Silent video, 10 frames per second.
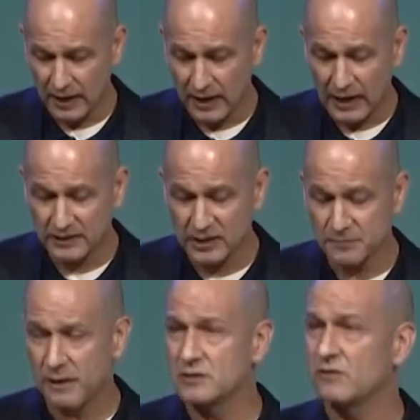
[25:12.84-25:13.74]
at the
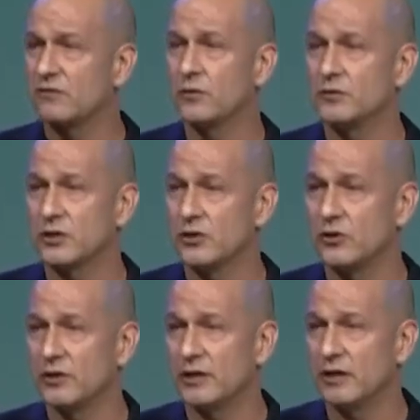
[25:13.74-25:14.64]
expense of food
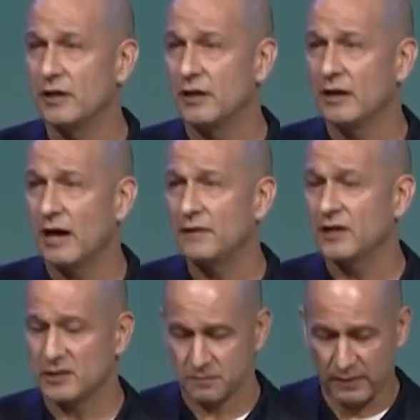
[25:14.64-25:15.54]
security, at the
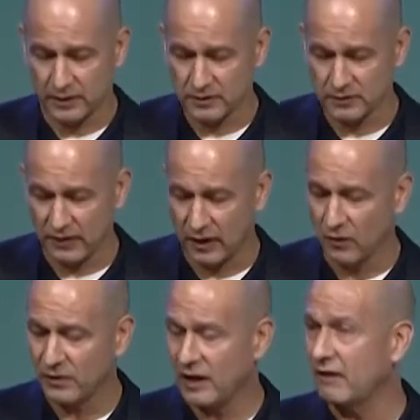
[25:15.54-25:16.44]
expense of
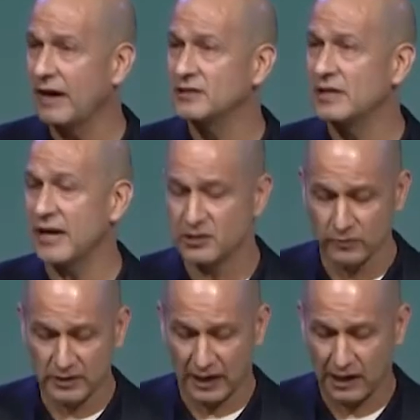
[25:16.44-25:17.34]
healthcare, education,
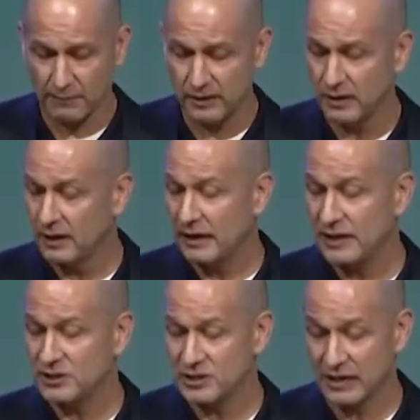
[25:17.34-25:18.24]
retirement.
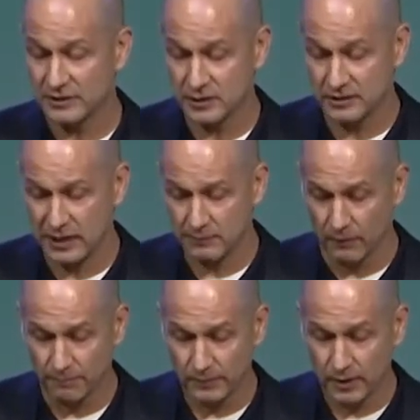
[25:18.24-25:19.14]
It's just not
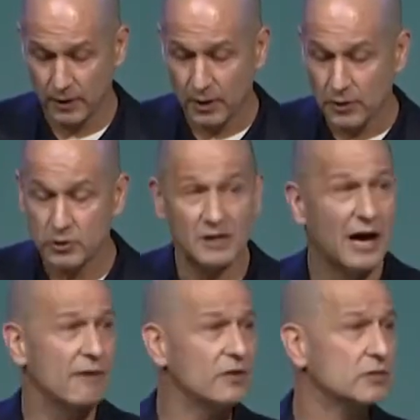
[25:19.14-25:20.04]
sustainable. So the
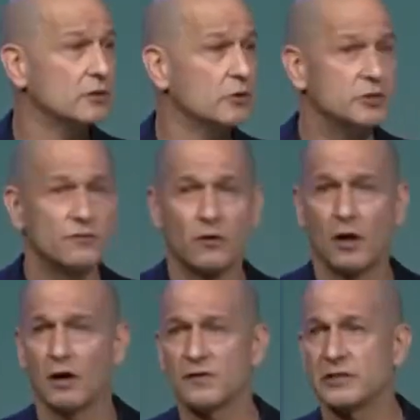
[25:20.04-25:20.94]
obvious solution for
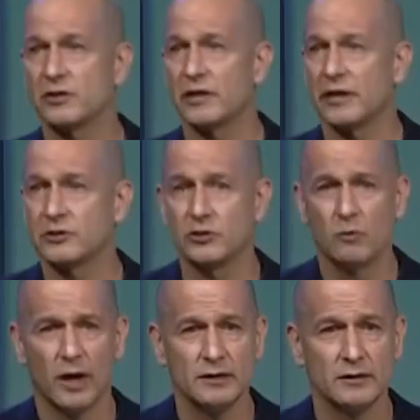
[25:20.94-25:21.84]
all of us here today is to do what?